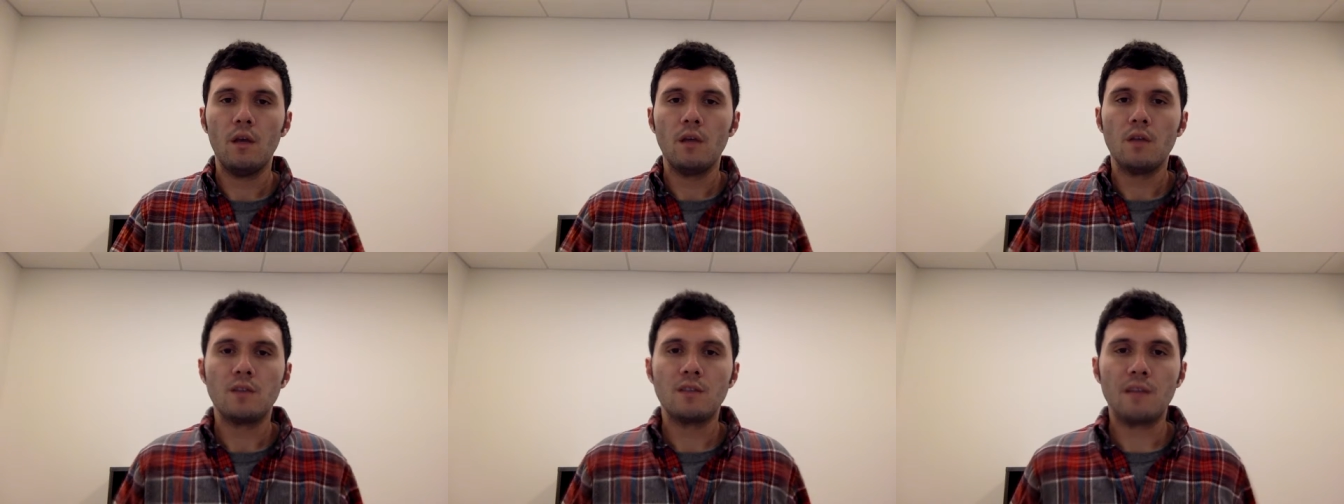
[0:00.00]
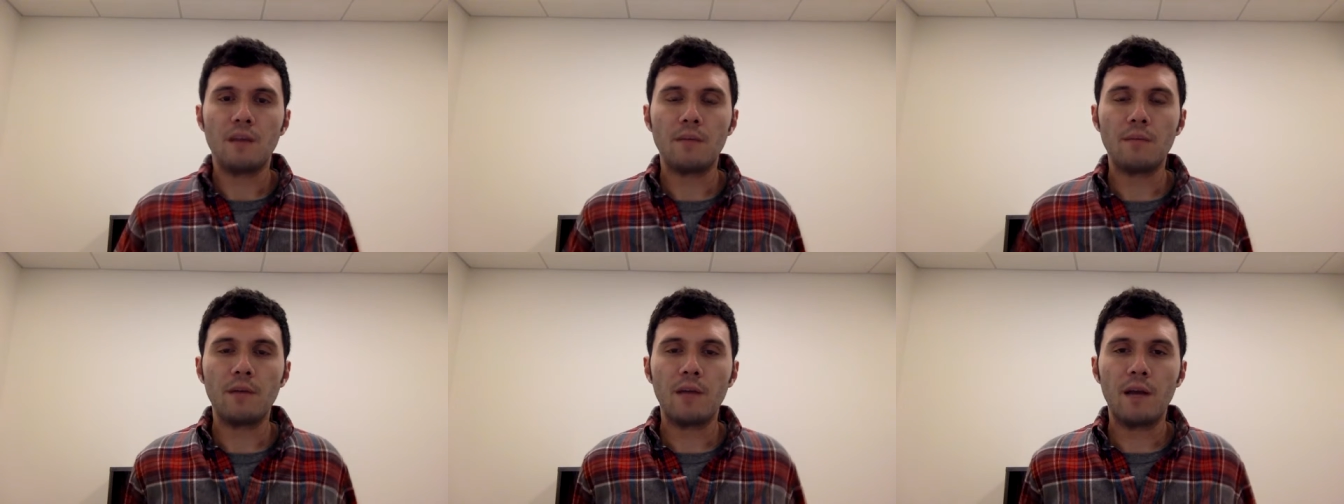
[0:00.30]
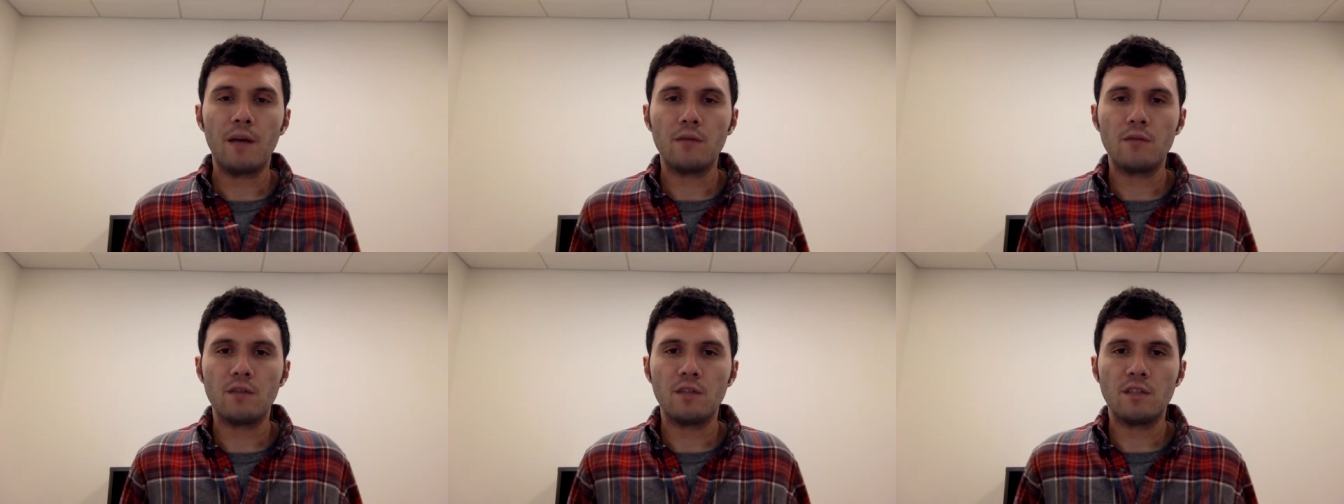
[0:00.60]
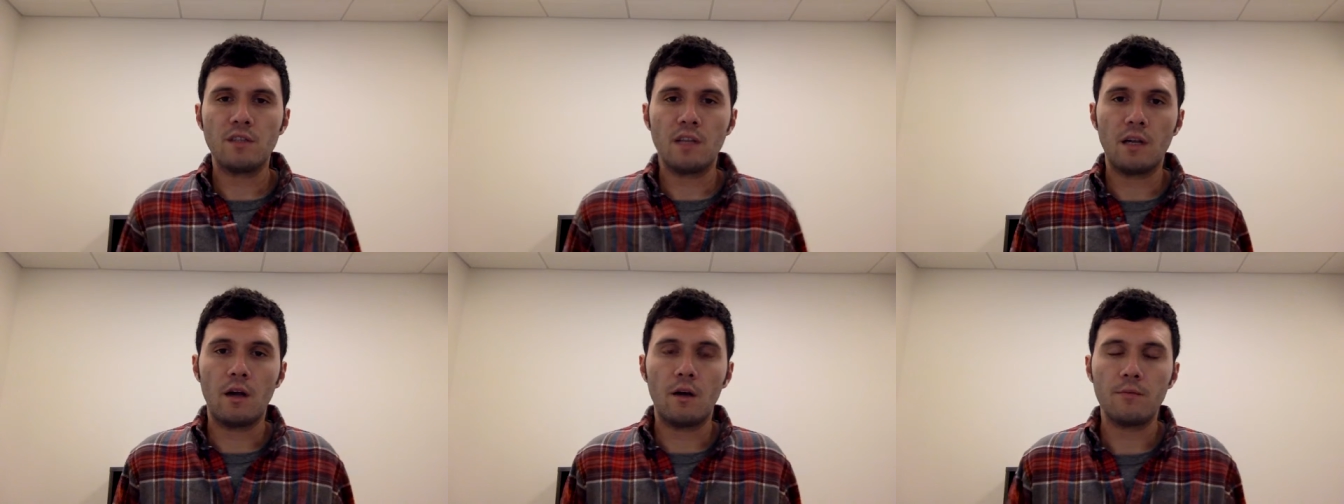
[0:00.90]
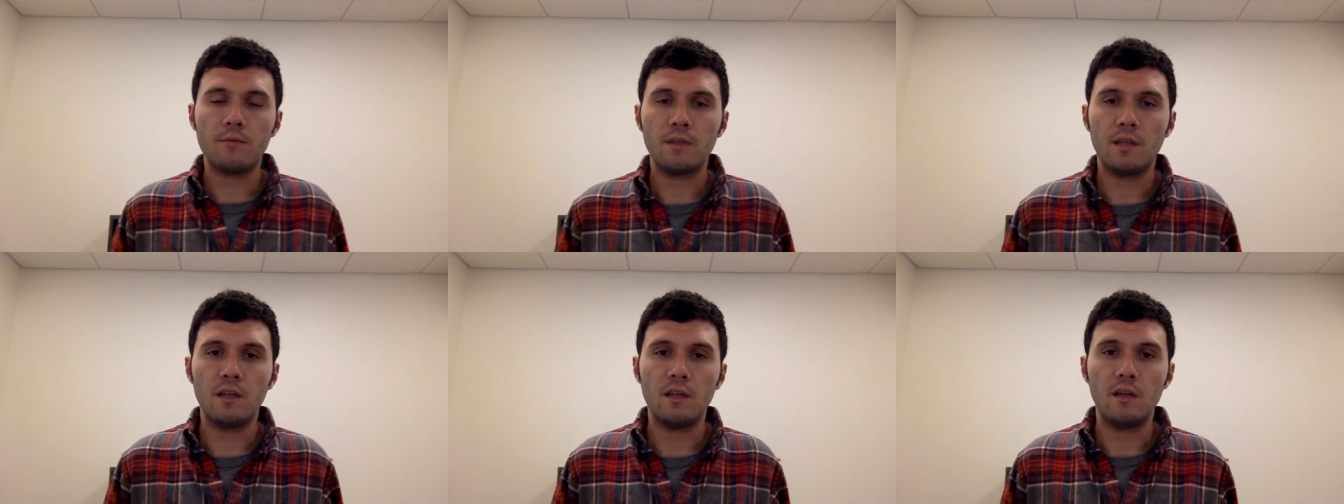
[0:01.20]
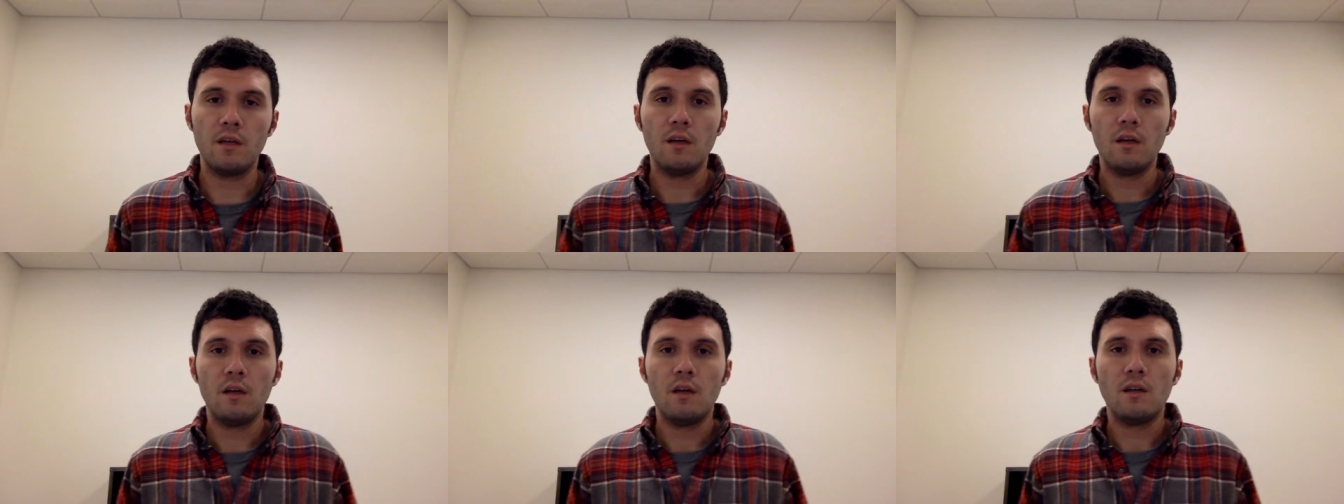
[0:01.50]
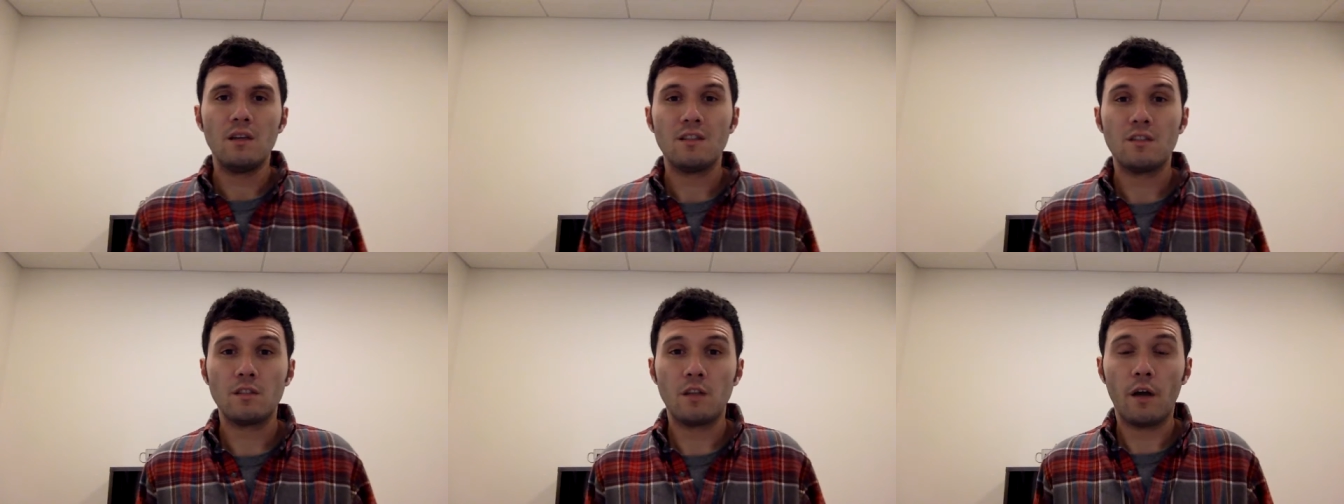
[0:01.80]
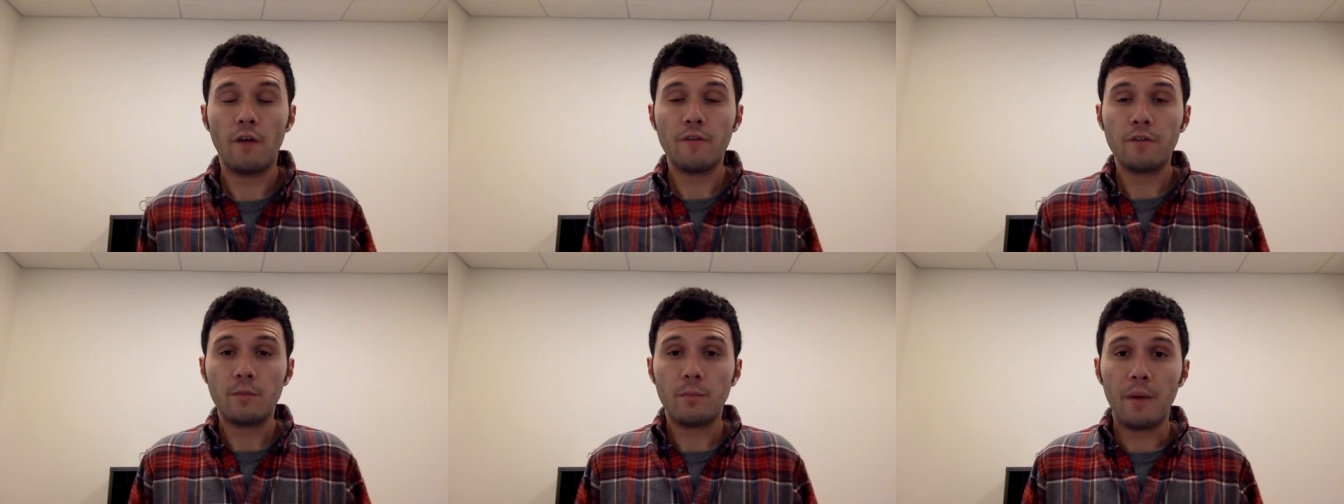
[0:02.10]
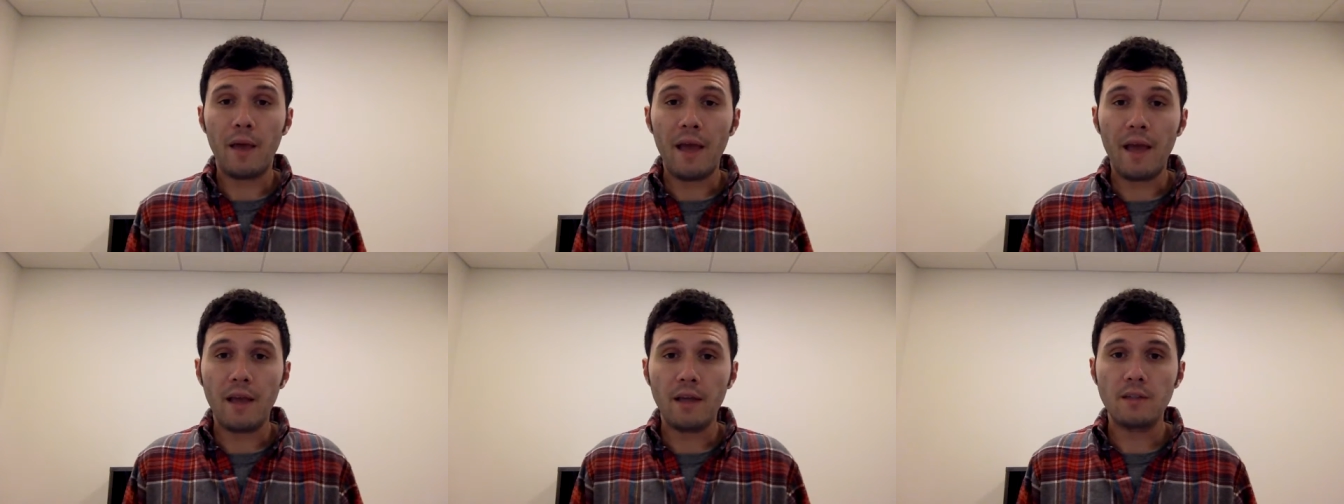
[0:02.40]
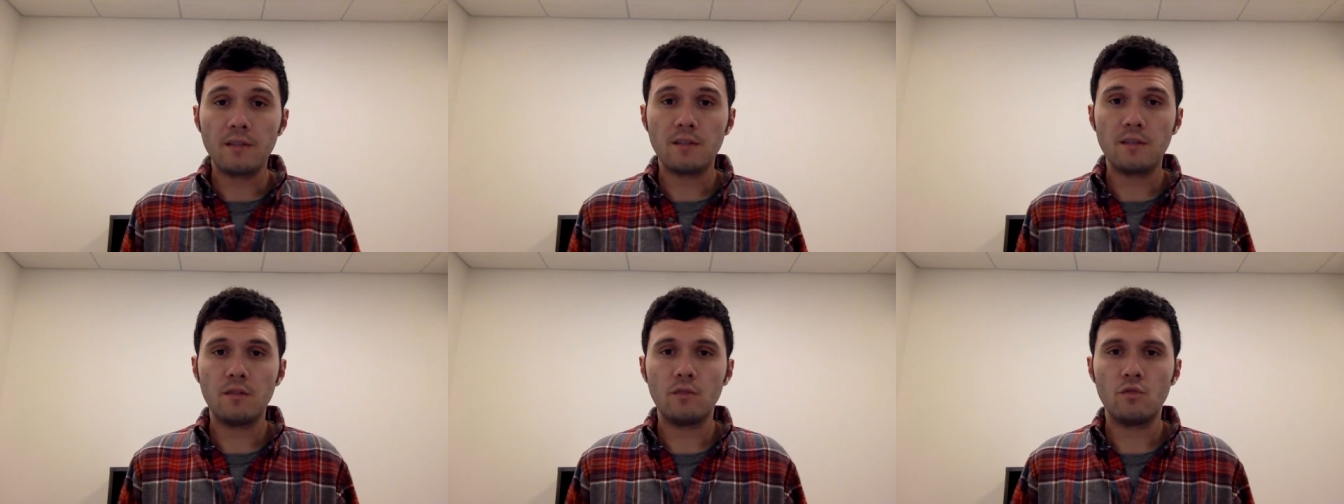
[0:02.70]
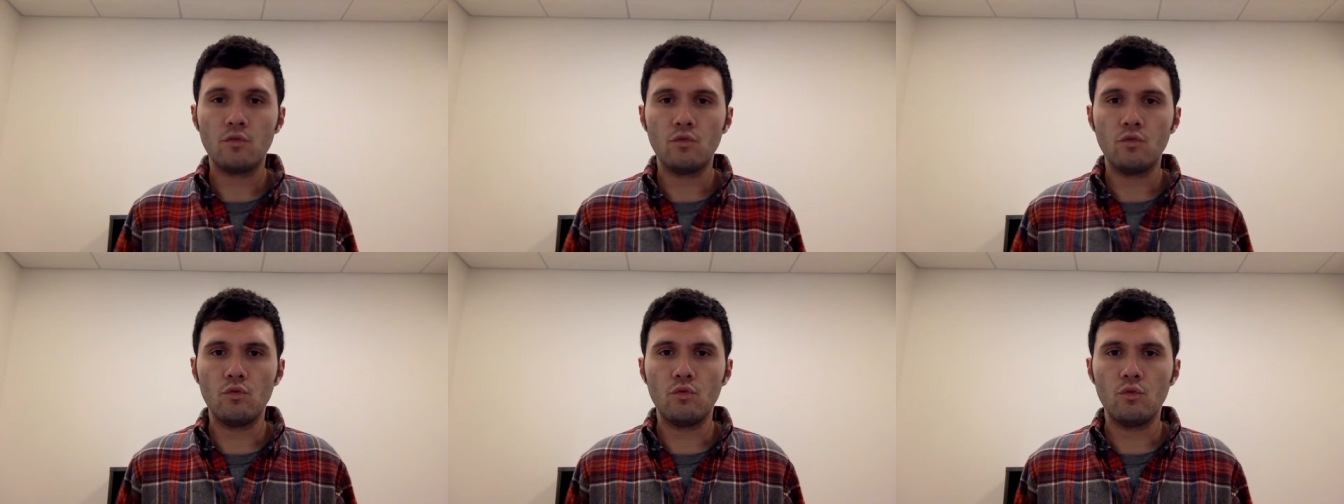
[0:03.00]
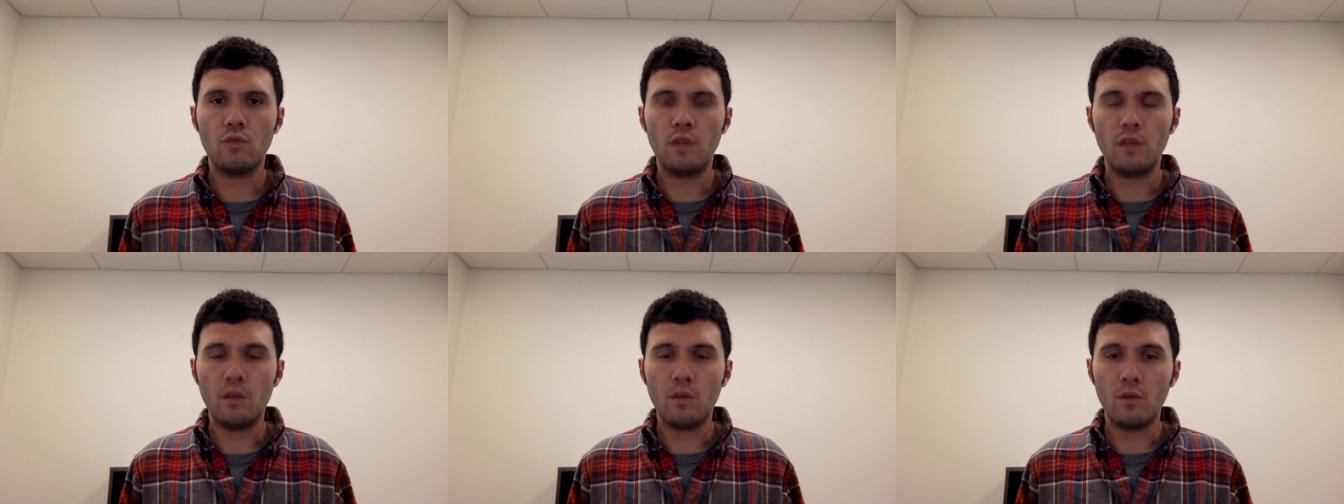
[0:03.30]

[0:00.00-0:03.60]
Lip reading: Some countries adopted soft pegs to the